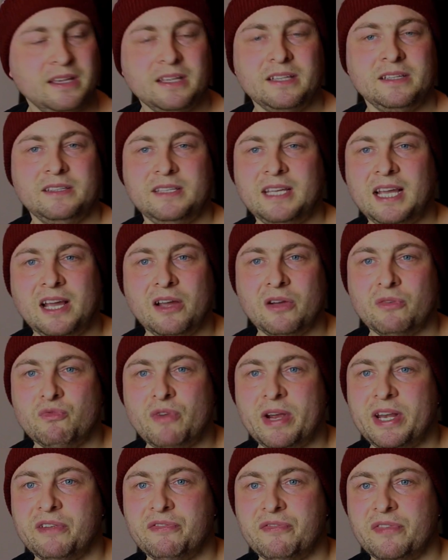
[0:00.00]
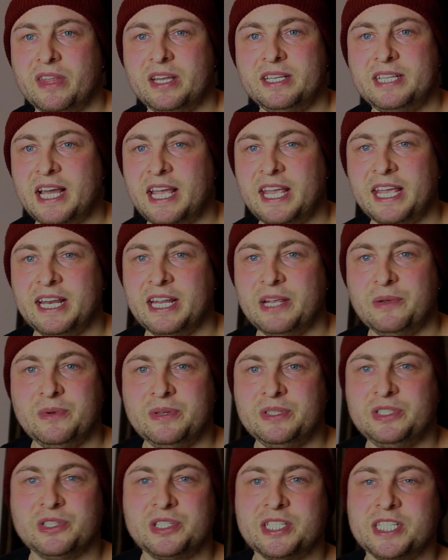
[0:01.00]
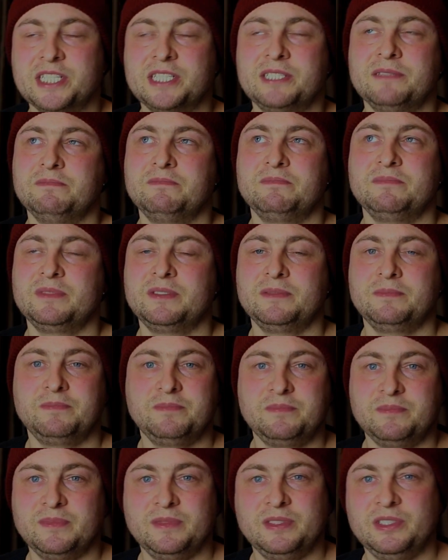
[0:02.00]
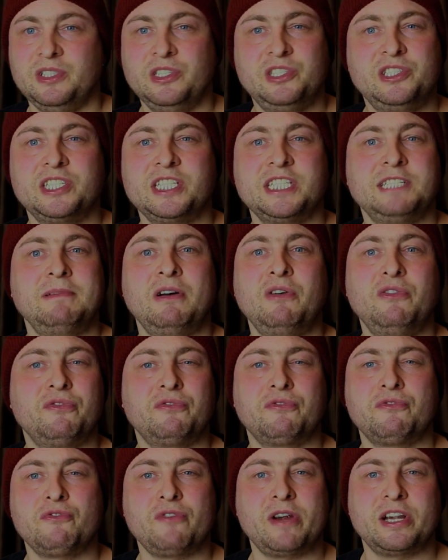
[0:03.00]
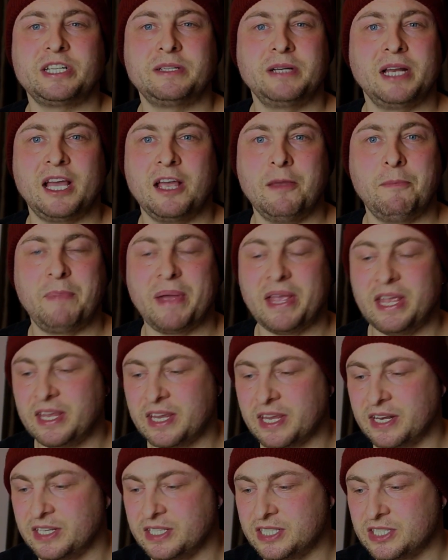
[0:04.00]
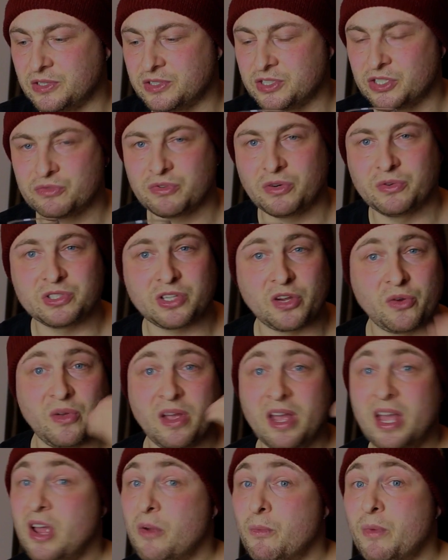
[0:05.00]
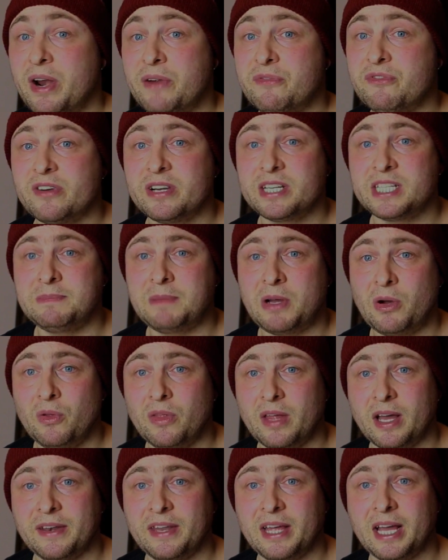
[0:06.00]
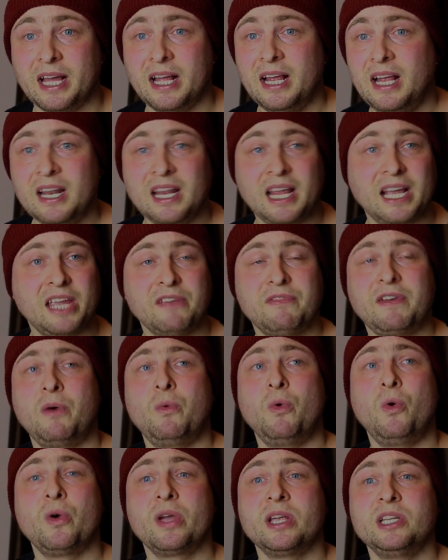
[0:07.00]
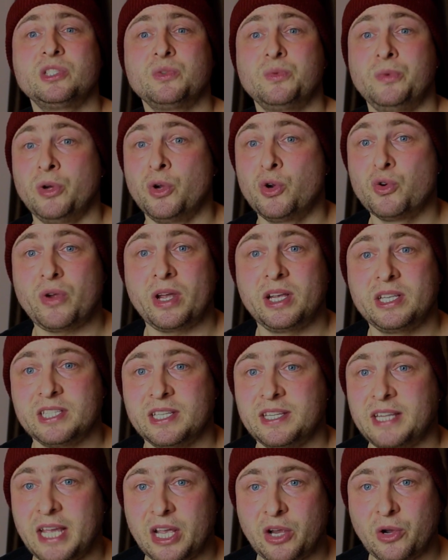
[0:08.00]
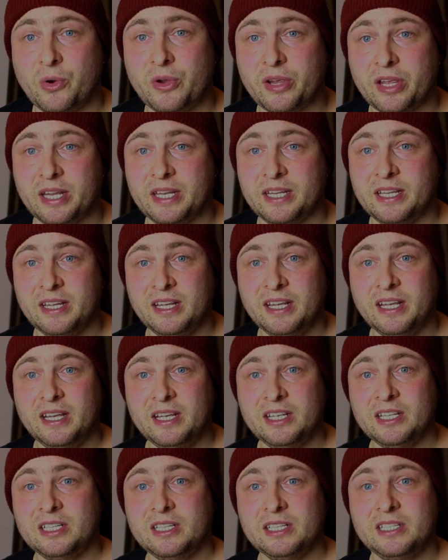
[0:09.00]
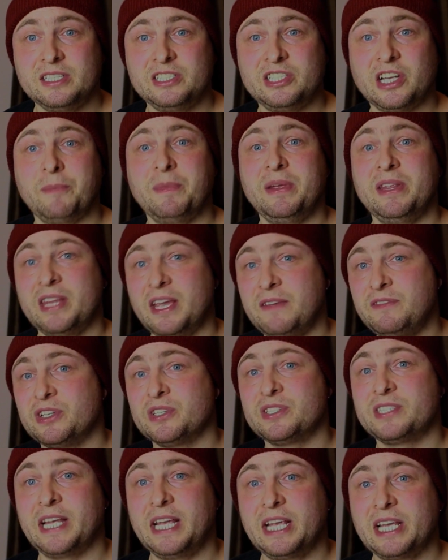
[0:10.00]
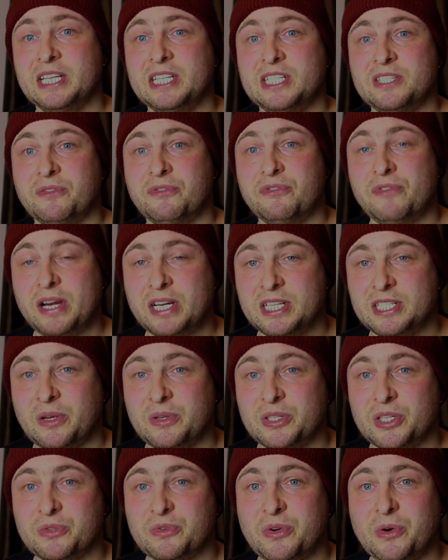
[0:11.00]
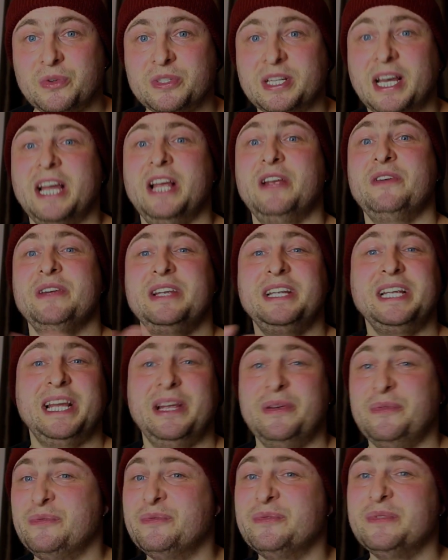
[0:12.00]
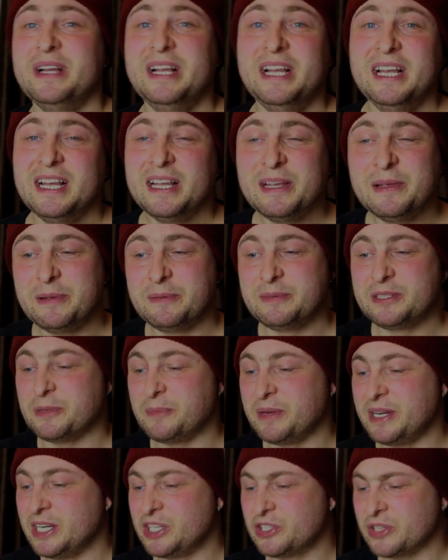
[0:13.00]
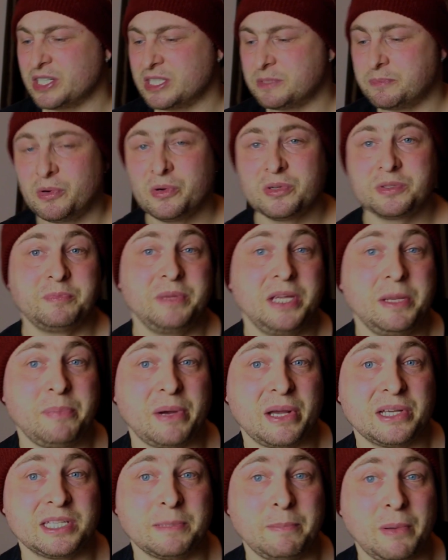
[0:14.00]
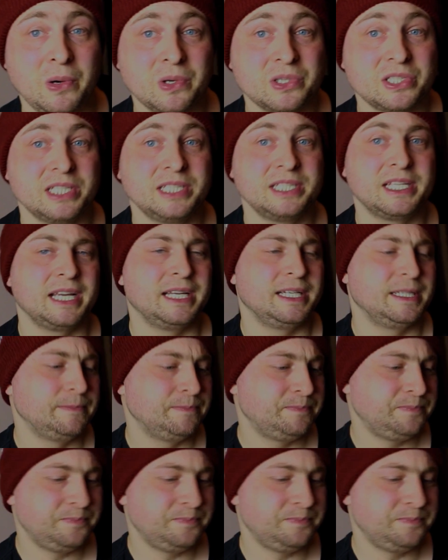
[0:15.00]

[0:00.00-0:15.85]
yeah, ready for the day, and it would just, you just smell fresh like bacon and sausage rolls. So whenever I smell that now, like if I walk into a Greggs and they're cooking, do you know what I mean, they've just taken some fresh sausage rolls out, do you know what I mean, it transports me back to Boxing Day.